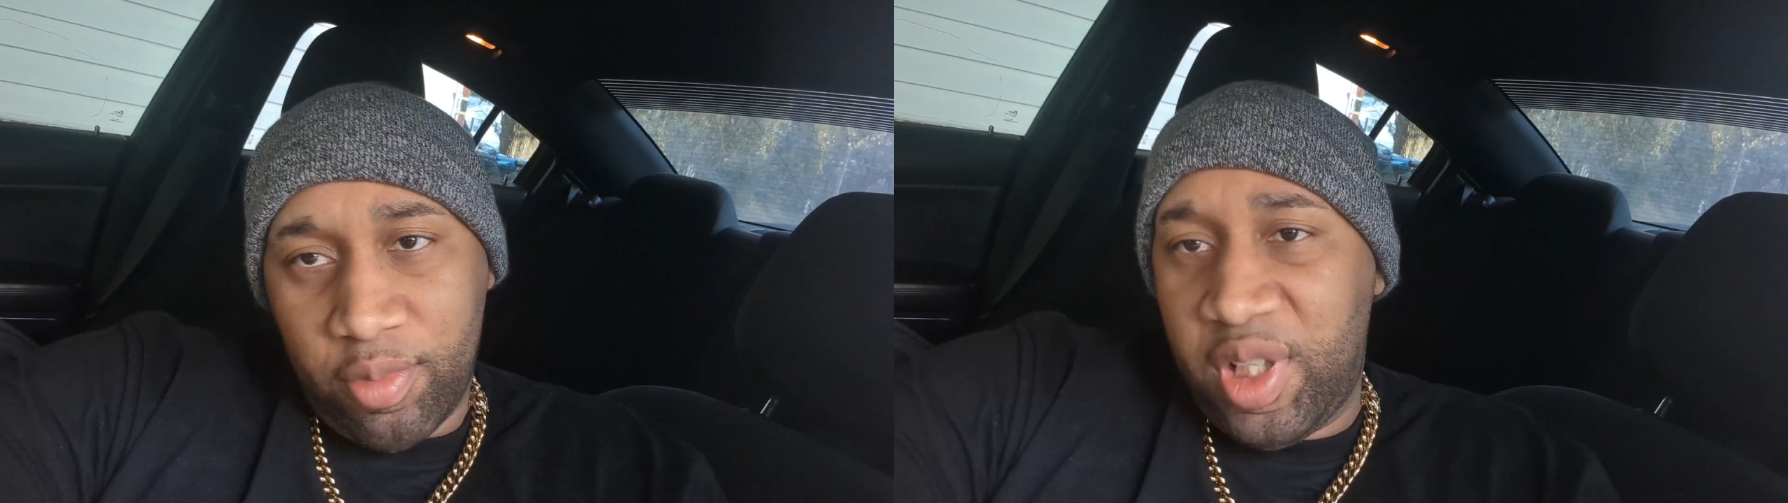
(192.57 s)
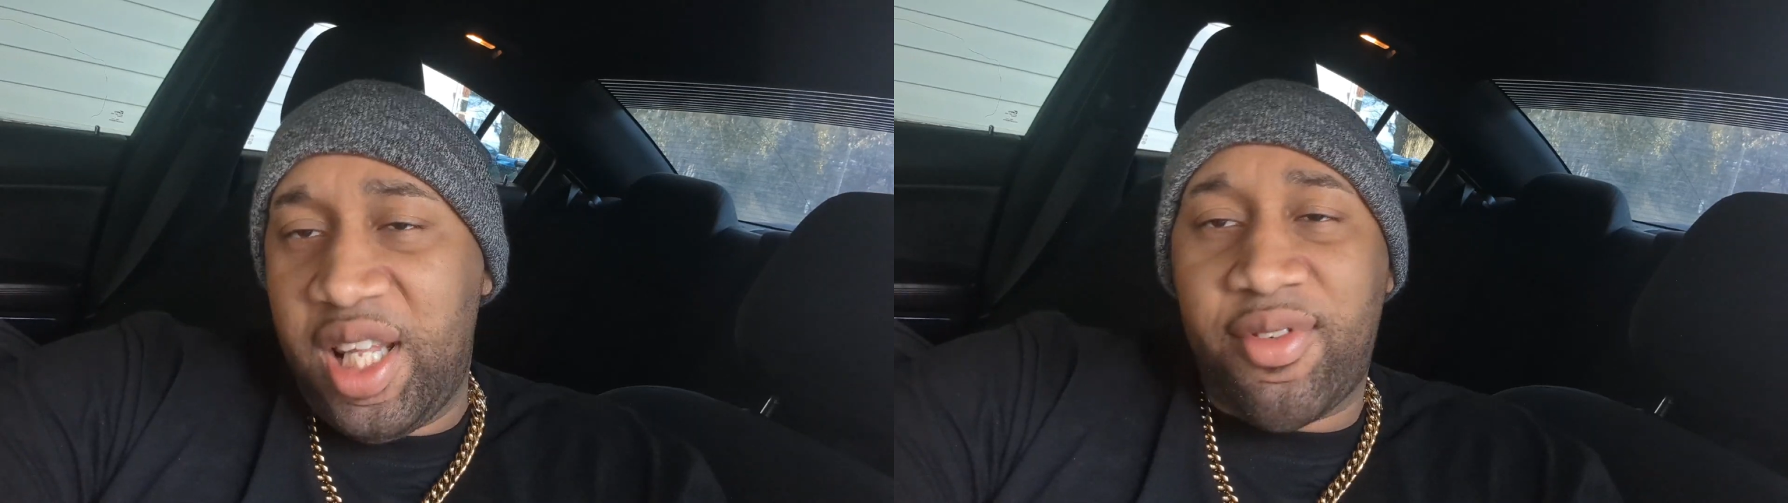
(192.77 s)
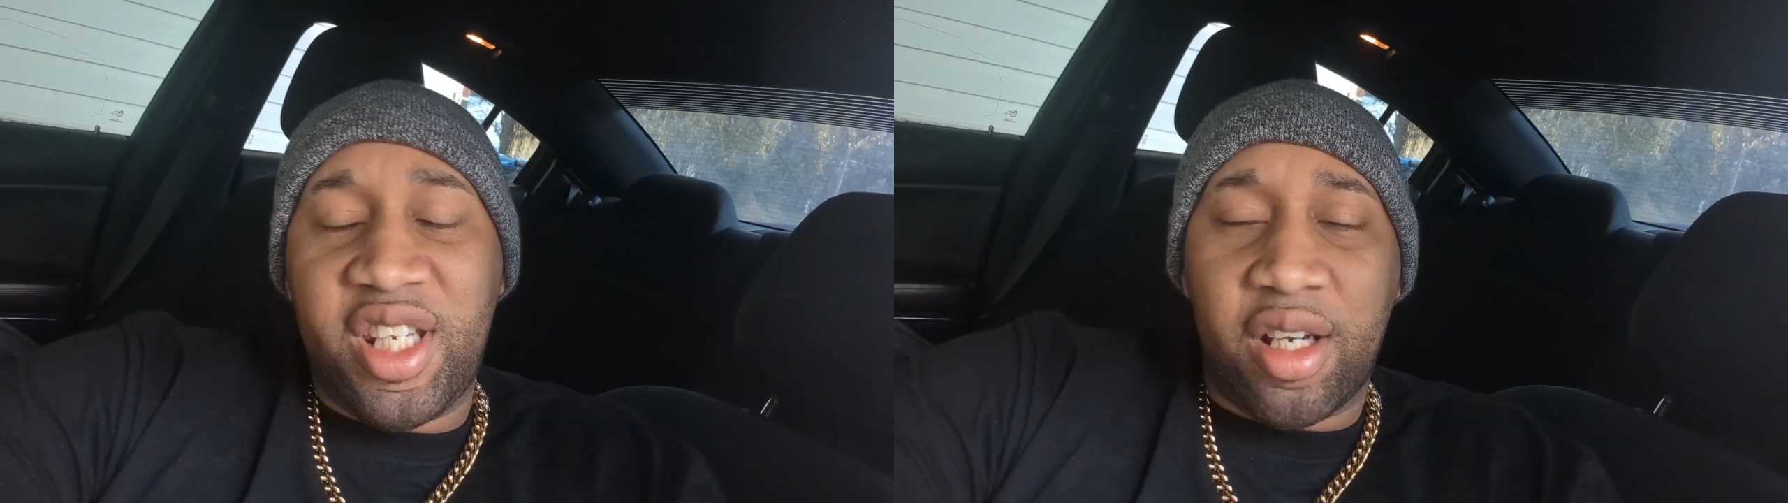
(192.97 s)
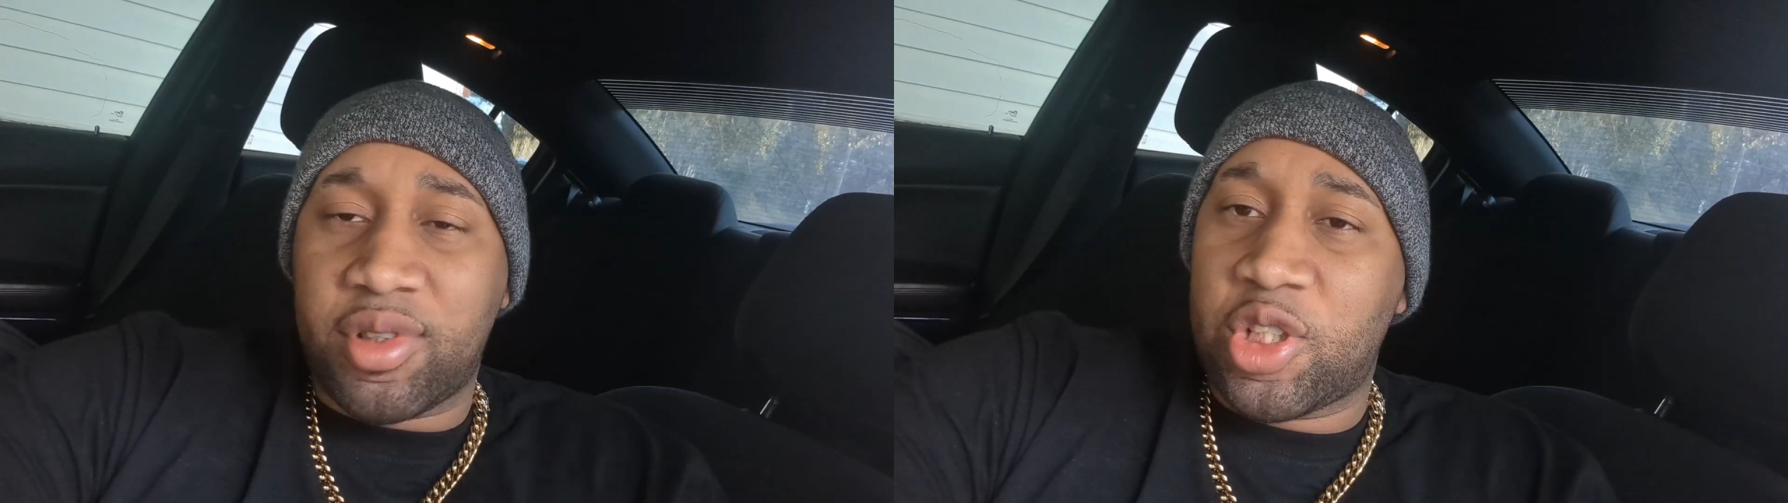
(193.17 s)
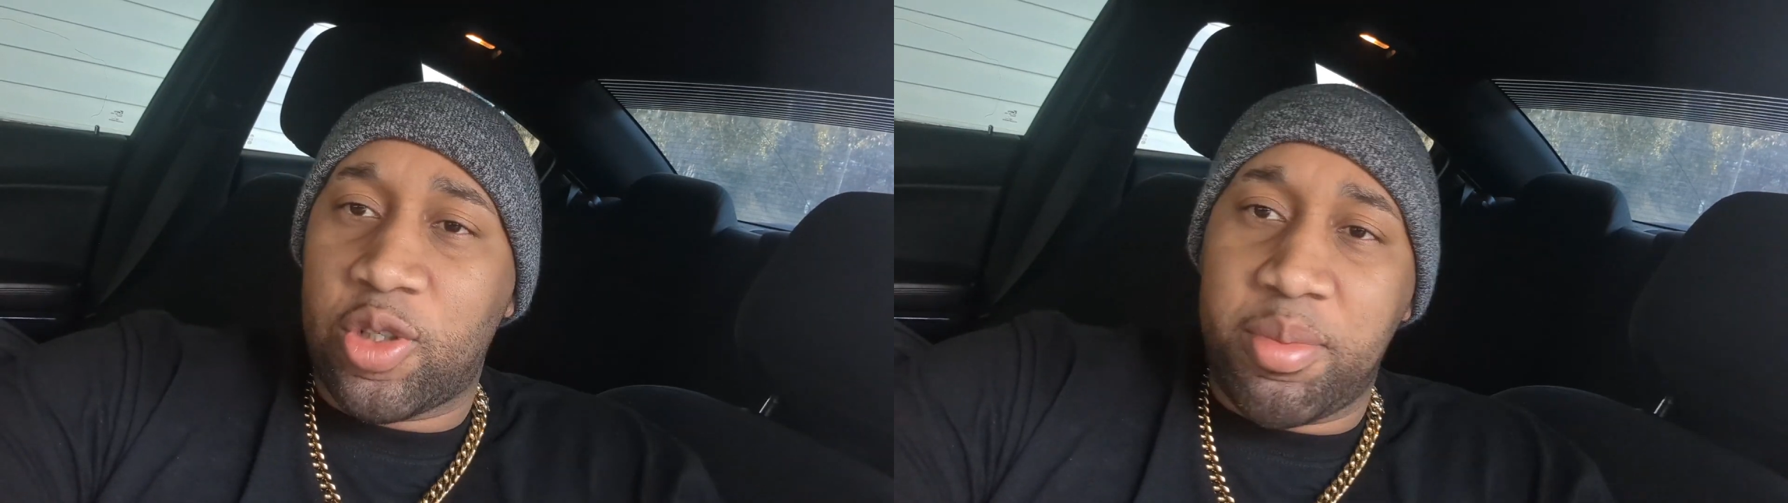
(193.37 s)
living up
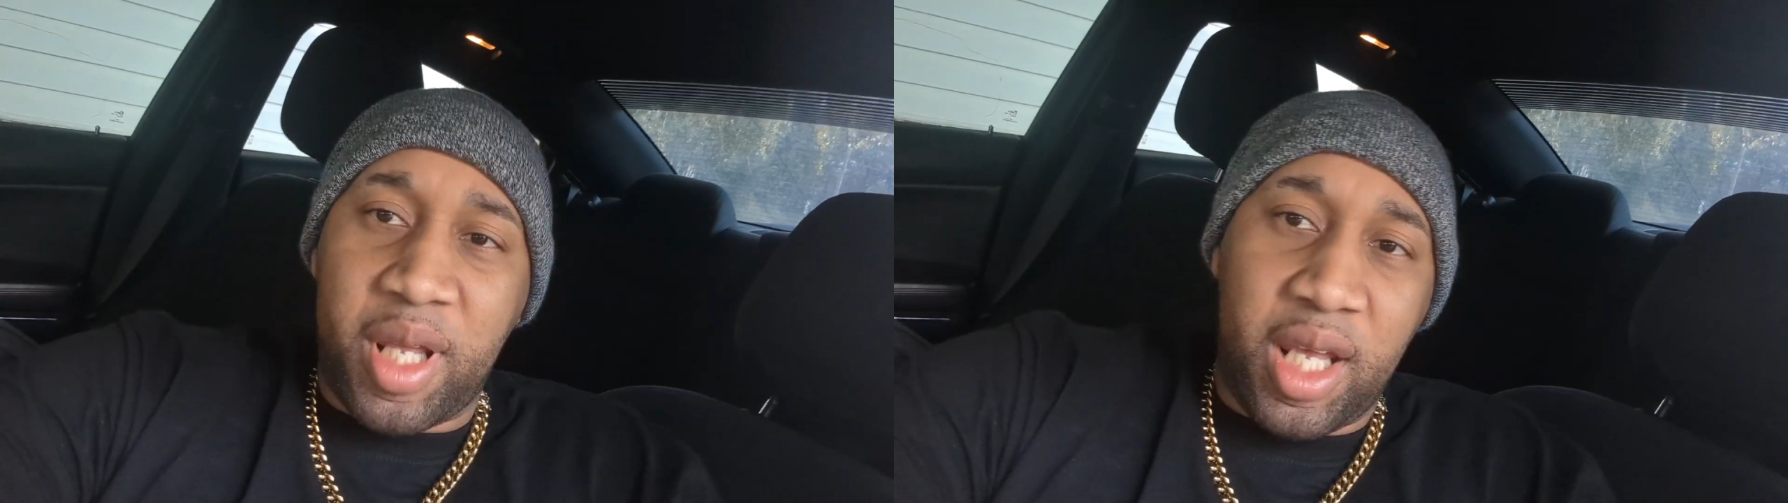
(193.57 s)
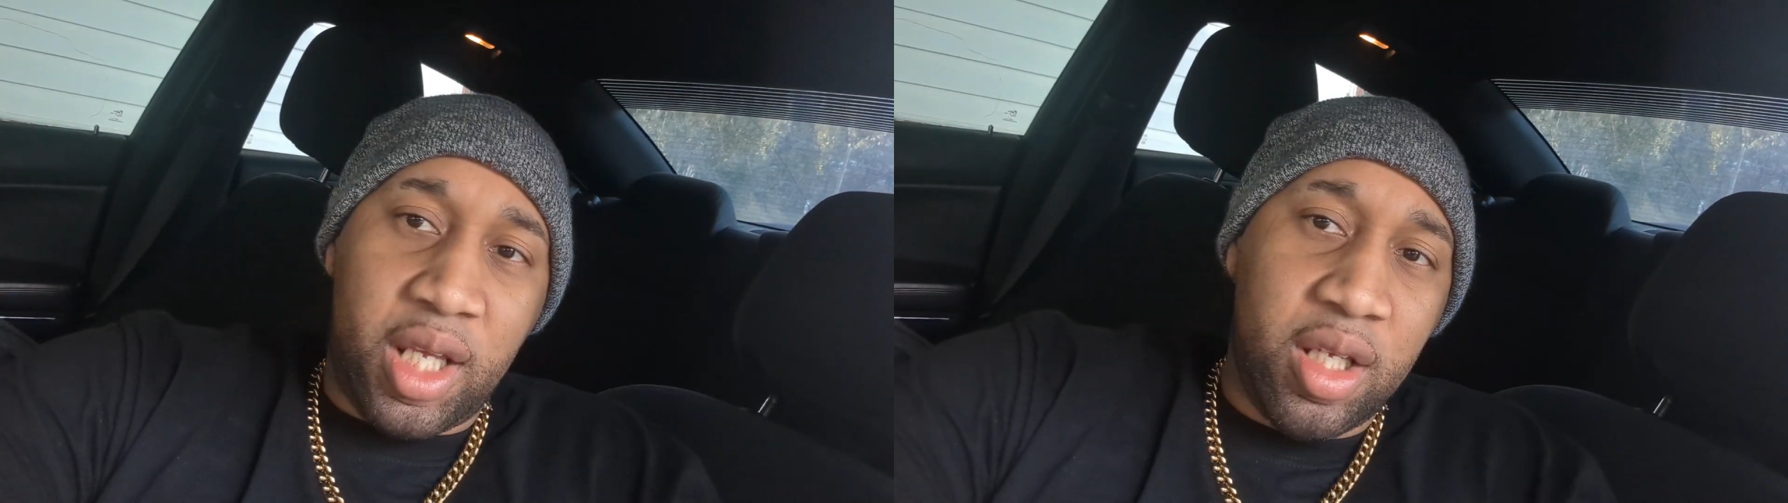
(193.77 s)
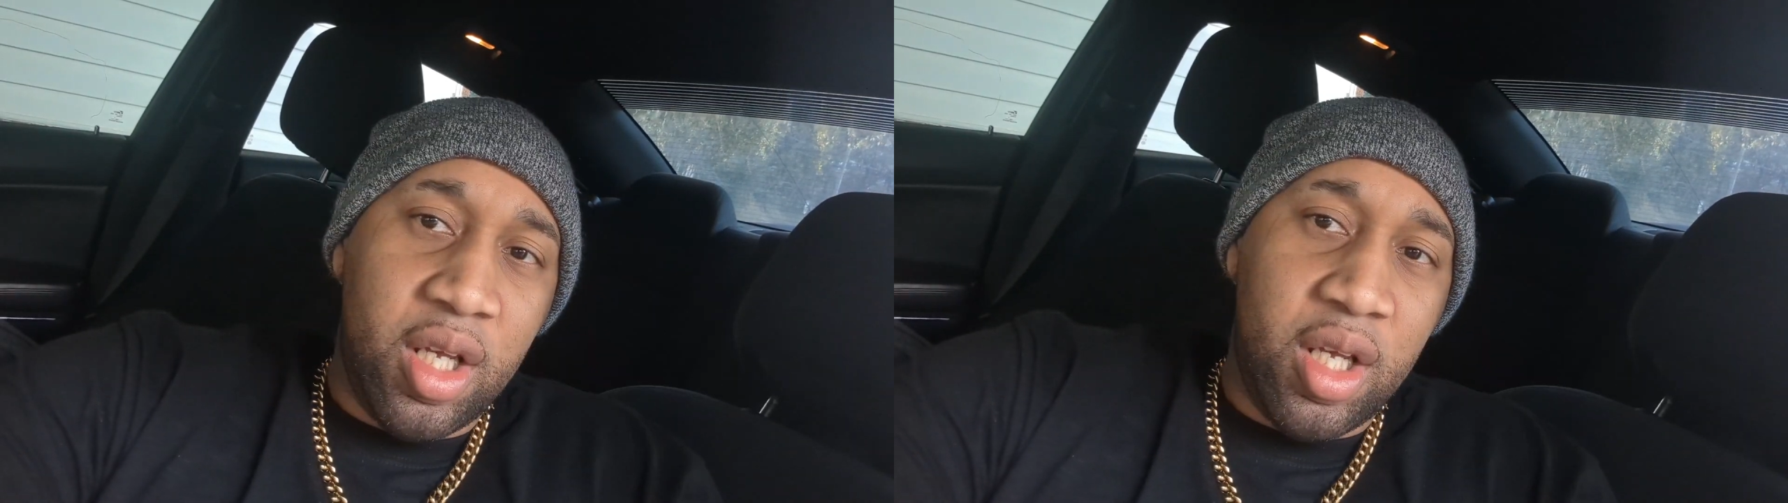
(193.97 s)
to it, man.